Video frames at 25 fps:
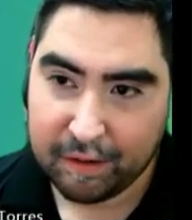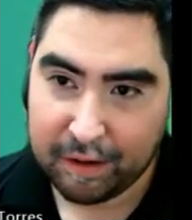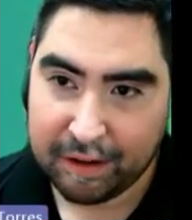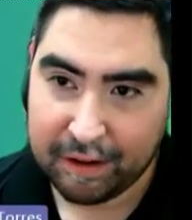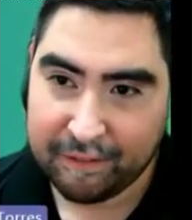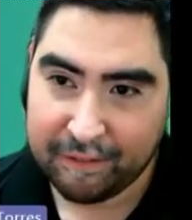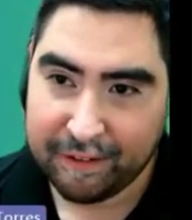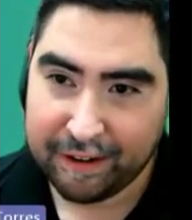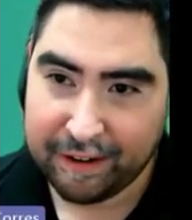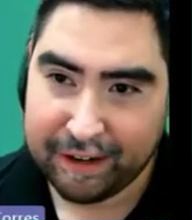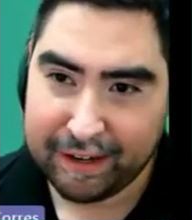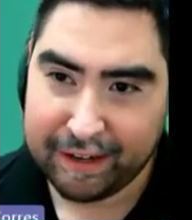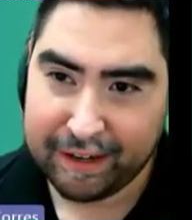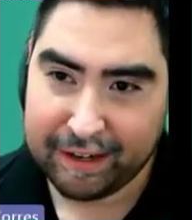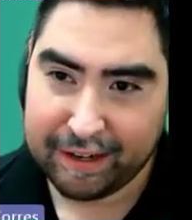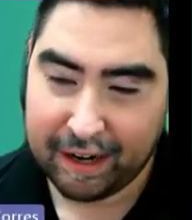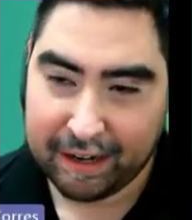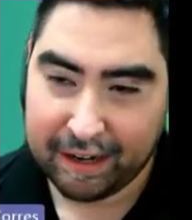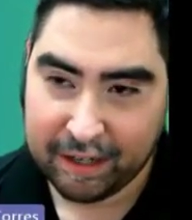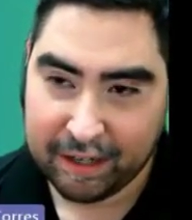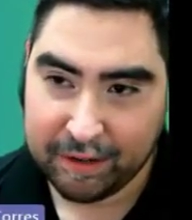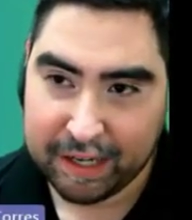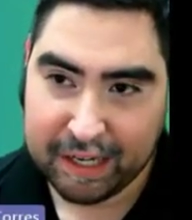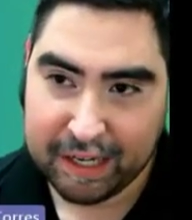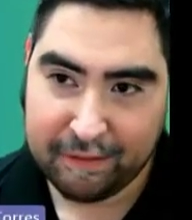So
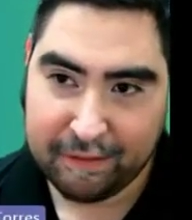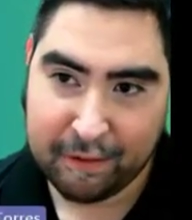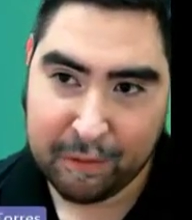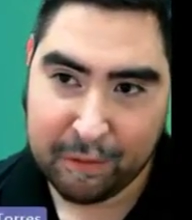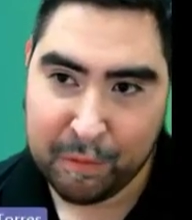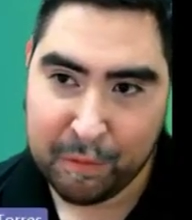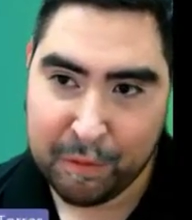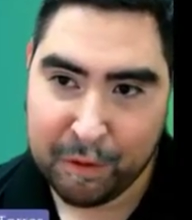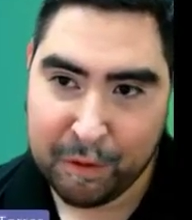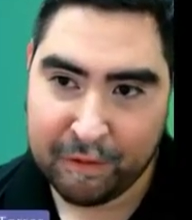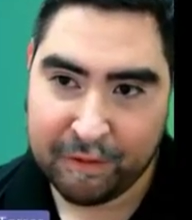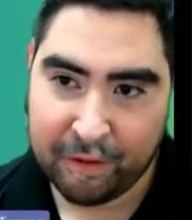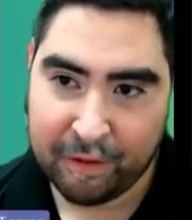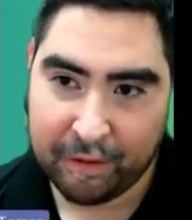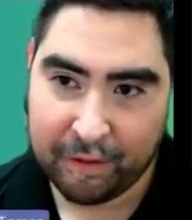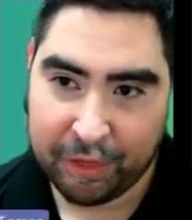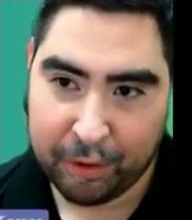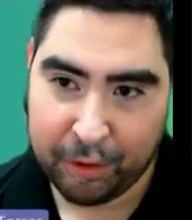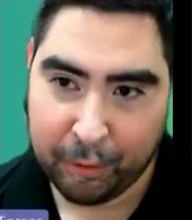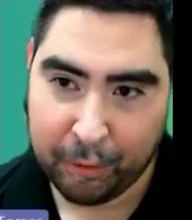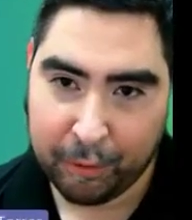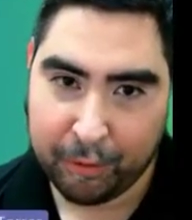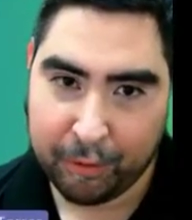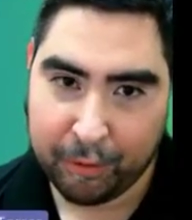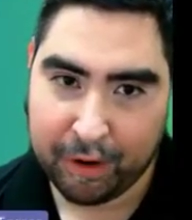you can even move
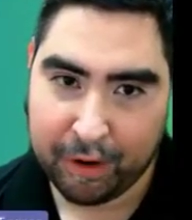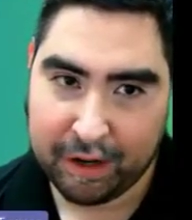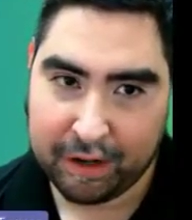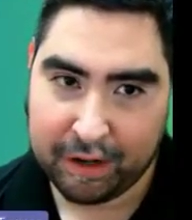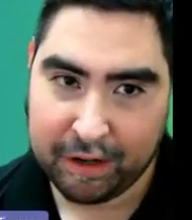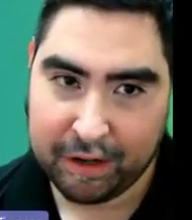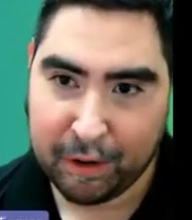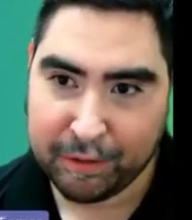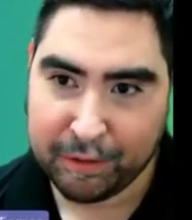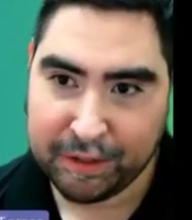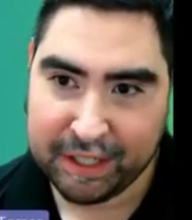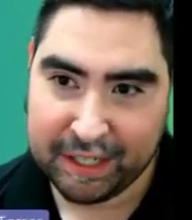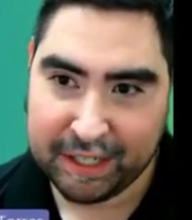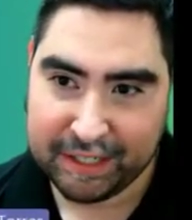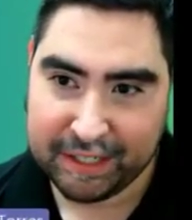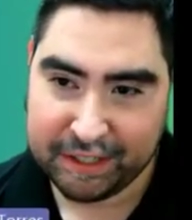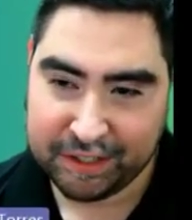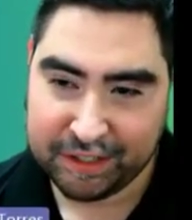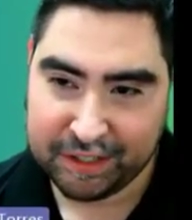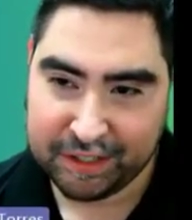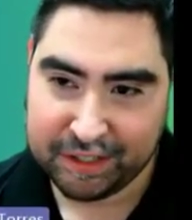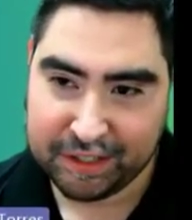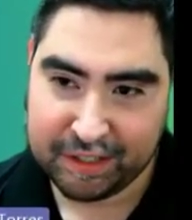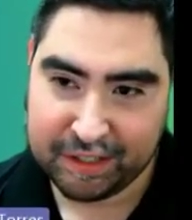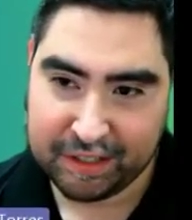through
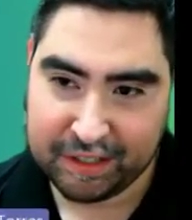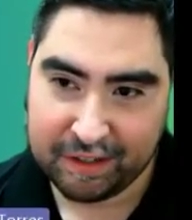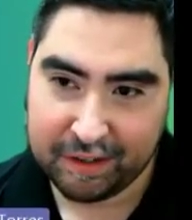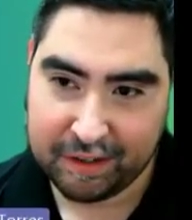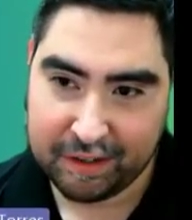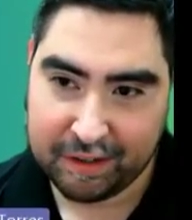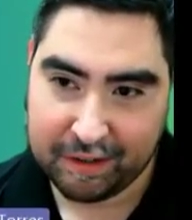notations.